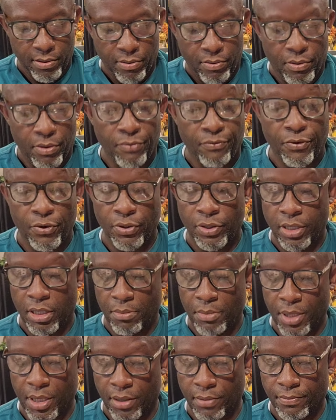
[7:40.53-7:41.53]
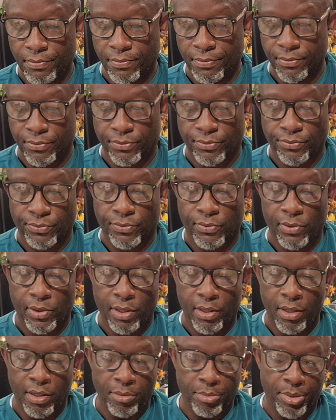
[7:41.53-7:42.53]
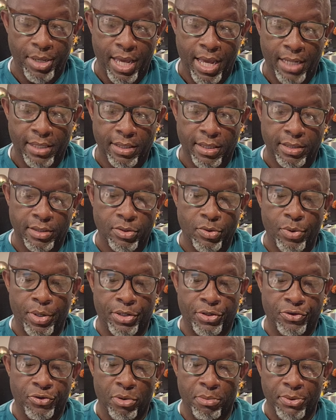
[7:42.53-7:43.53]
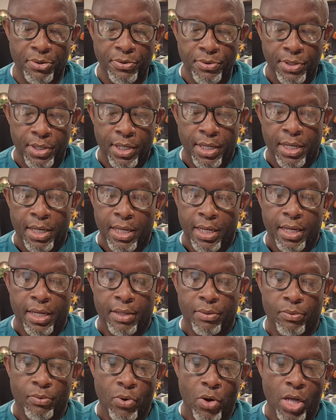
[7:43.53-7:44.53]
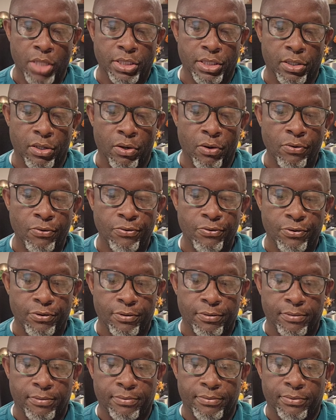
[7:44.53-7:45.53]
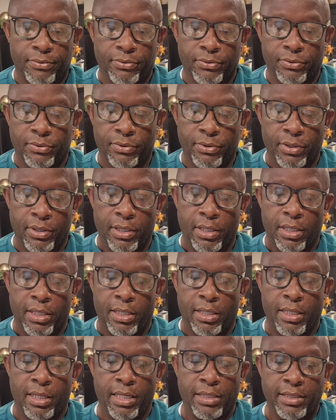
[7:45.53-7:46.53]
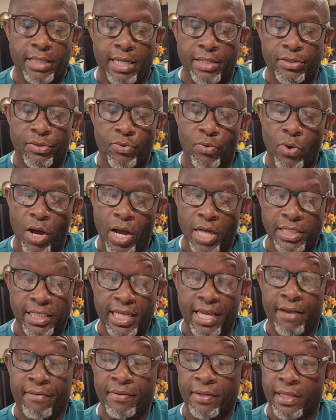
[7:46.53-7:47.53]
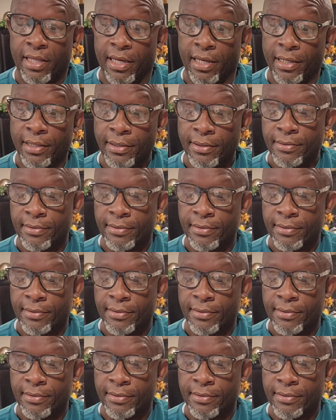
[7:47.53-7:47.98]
Well, first let me unpack this quick trimmer and wash it off. Yes, I do wash everything.